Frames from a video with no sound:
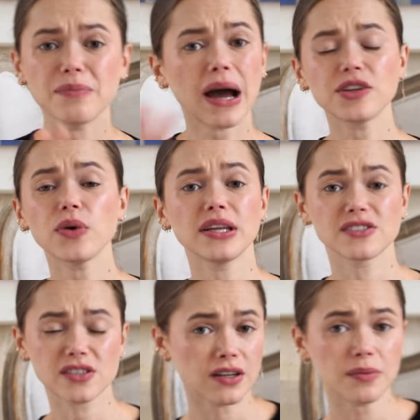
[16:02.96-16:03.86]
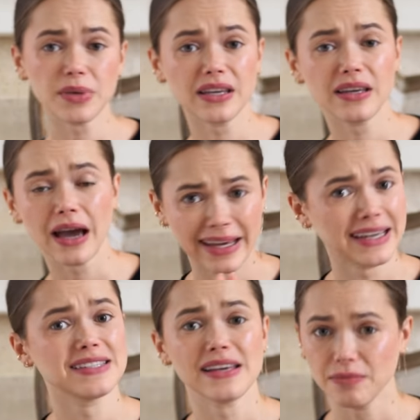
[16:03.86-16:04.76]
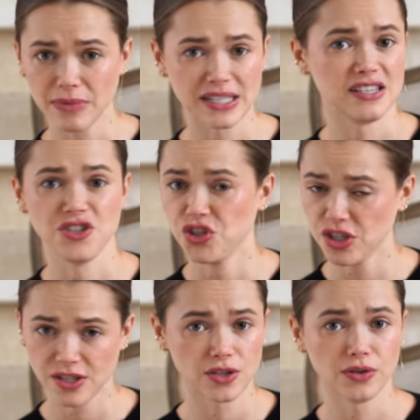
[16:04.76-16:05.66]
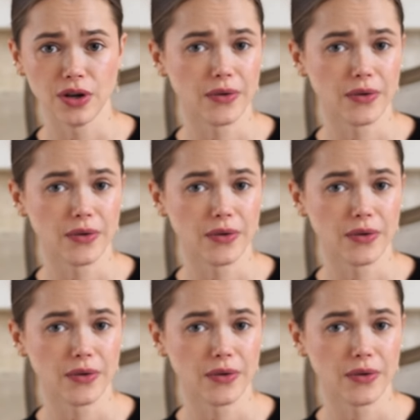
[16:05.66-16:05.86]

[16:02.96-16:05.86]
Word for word: And by the way, there's gonna be hits and misses, just so you